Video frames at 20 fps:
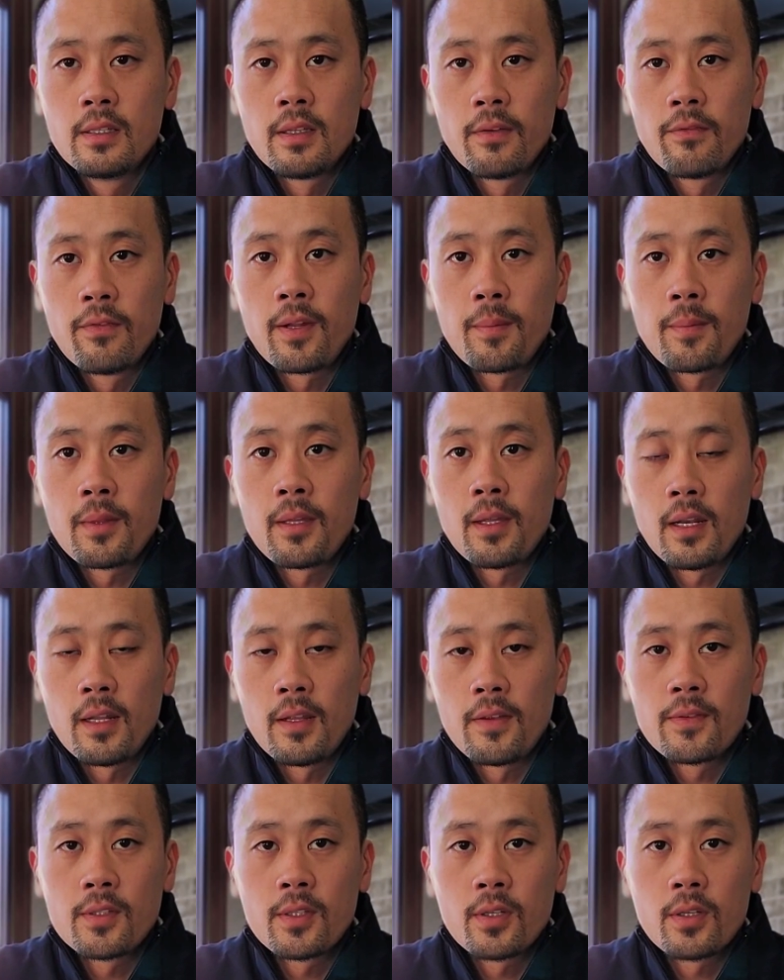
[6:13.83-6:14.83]
tenant that
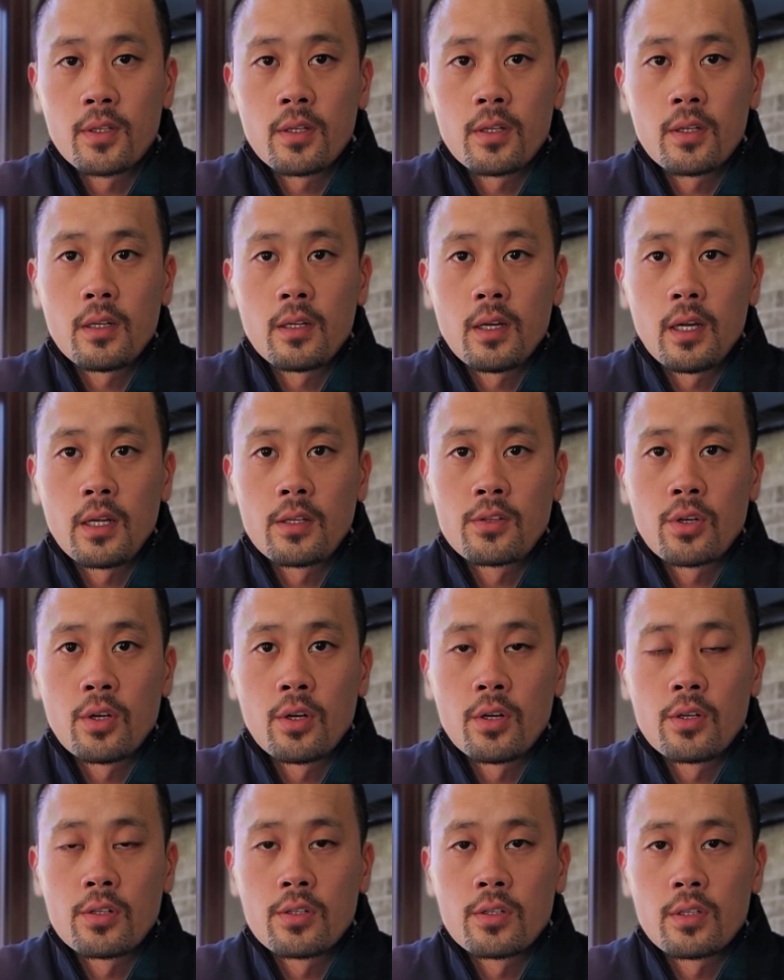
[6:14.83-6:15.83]
lives there, I
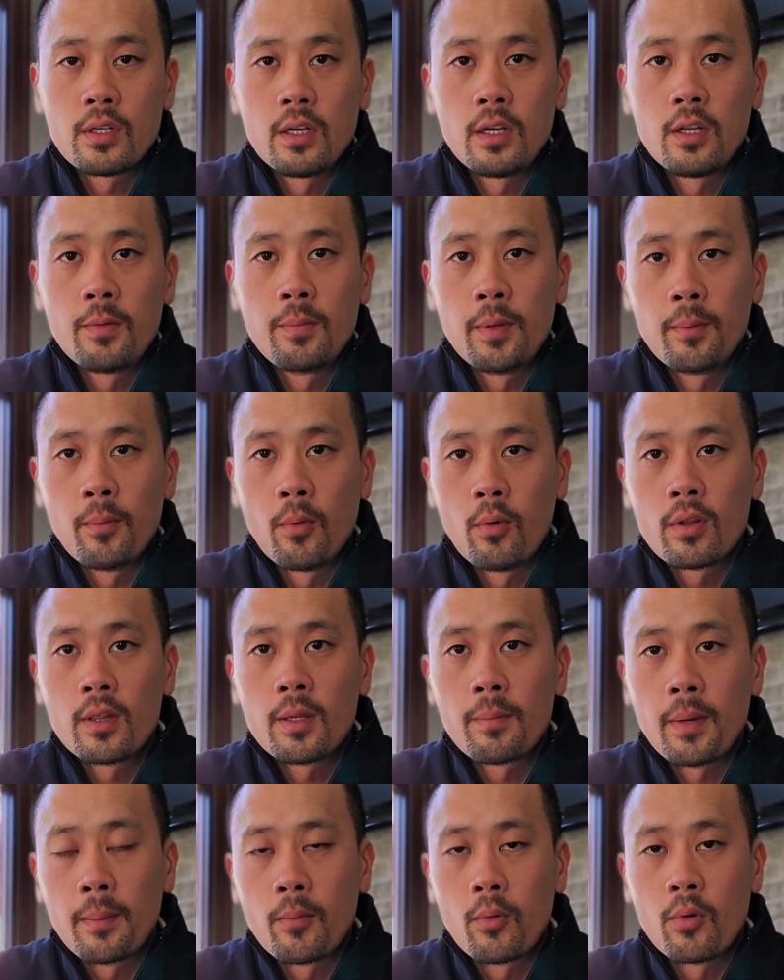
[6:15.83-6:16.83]
charge a little bit more than
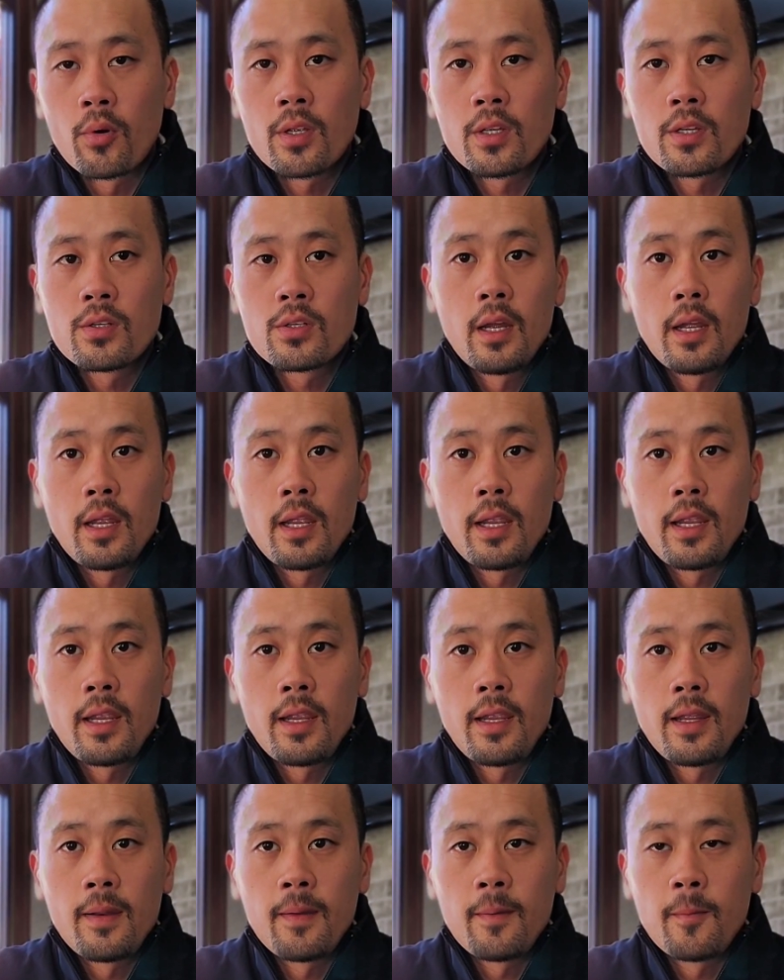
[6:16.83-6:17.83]
my mortgage,
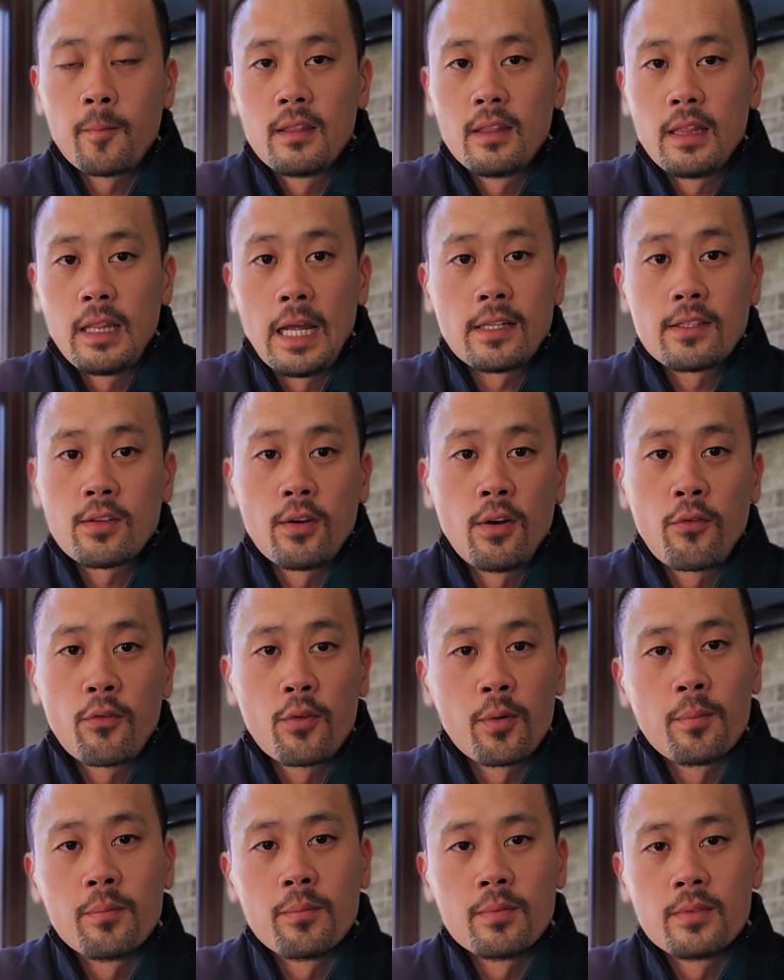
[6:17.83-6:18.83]
and that's all
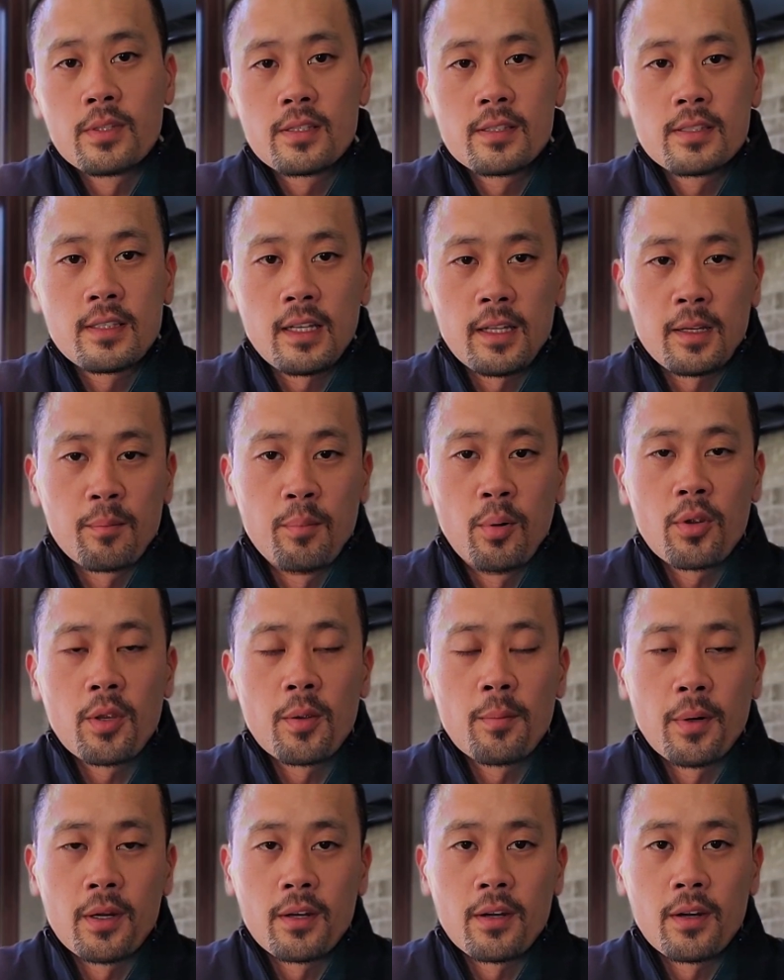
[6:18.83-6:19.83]
from just selling
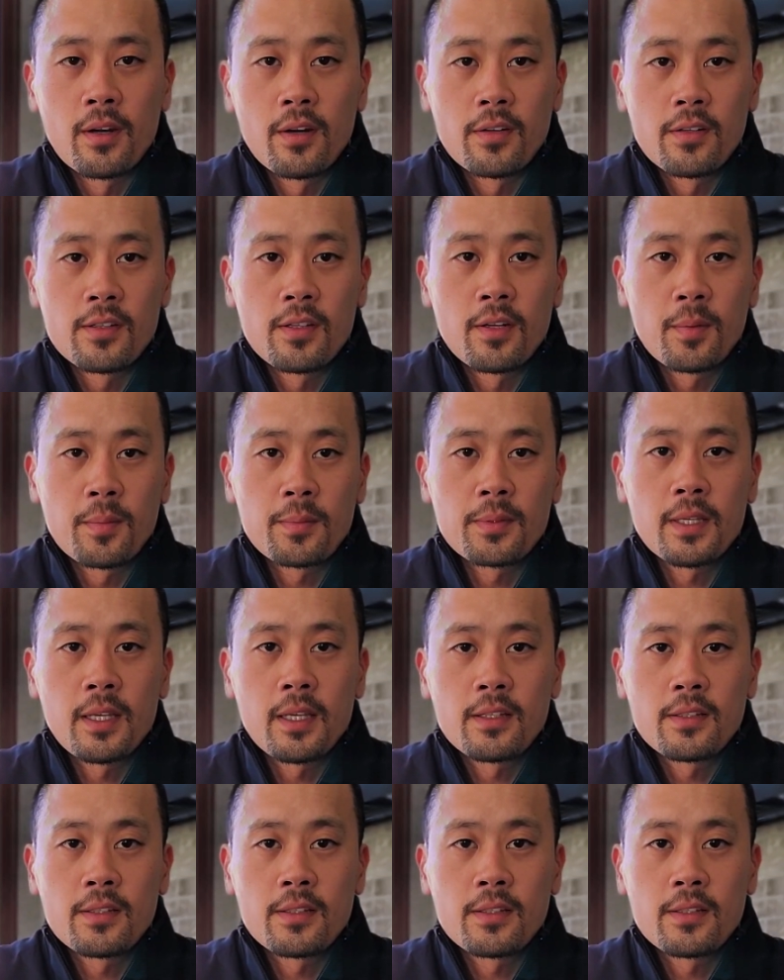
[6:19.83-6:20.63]
Pokemon cards, you know what I'm saying?